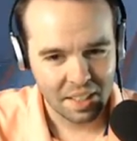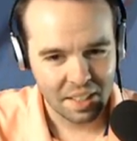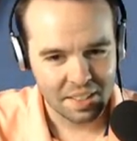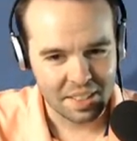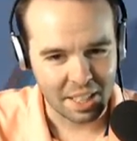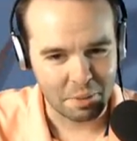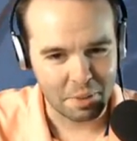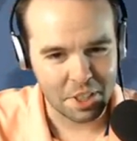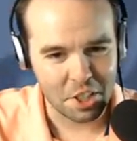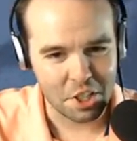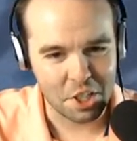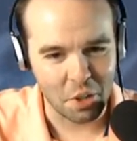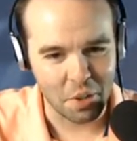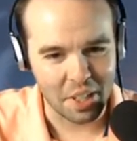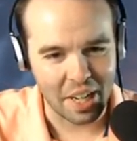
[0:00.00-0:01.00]
Like, we're just
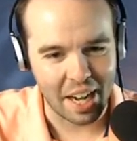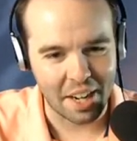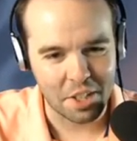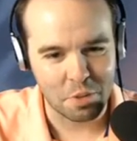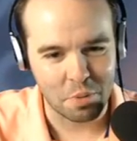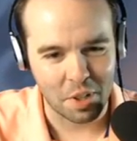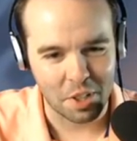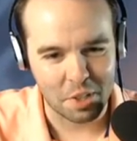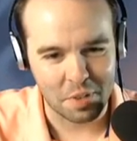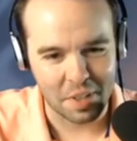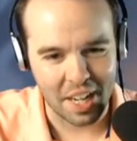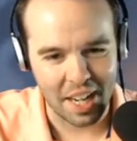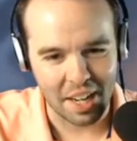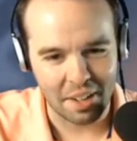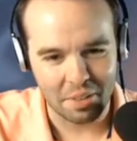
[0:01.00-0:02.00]
showing you how this works for now.